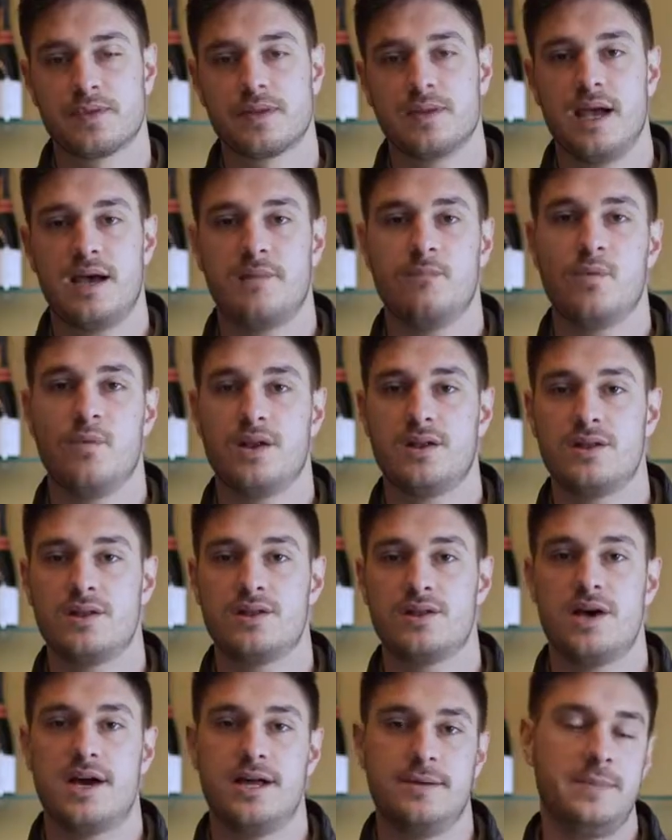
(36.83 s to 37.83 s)
and
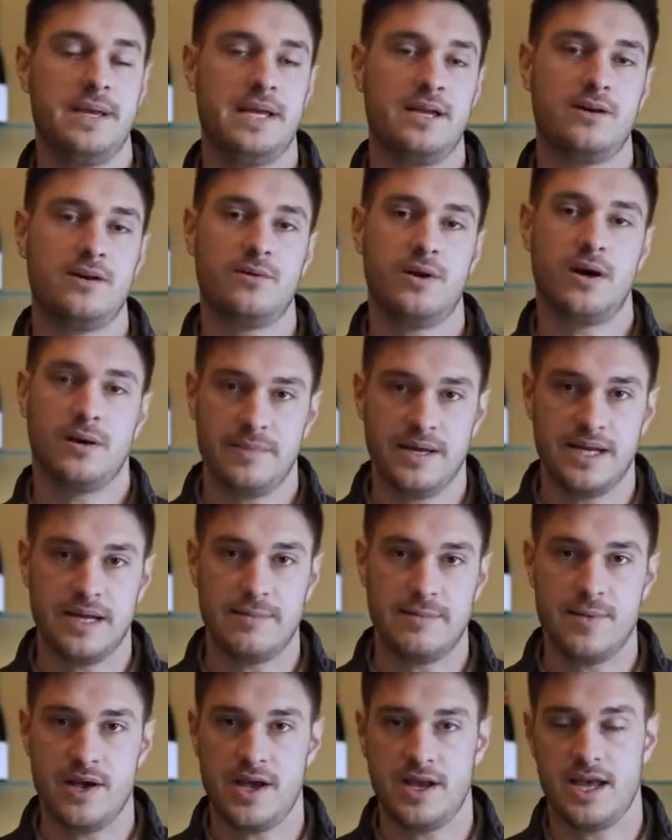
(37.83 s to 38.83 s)
1/3 Pinot Noir, Pinot
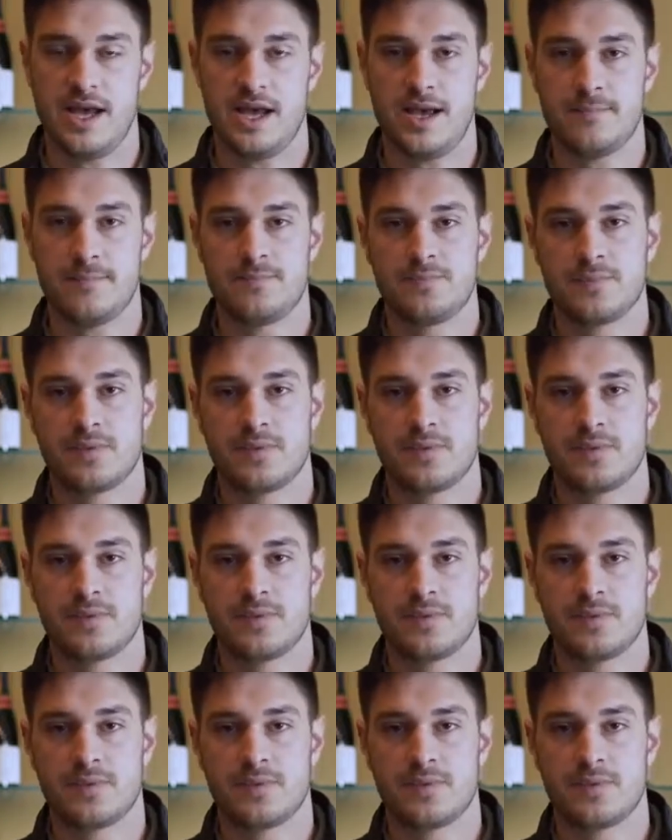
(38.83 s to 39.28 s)
Meunier.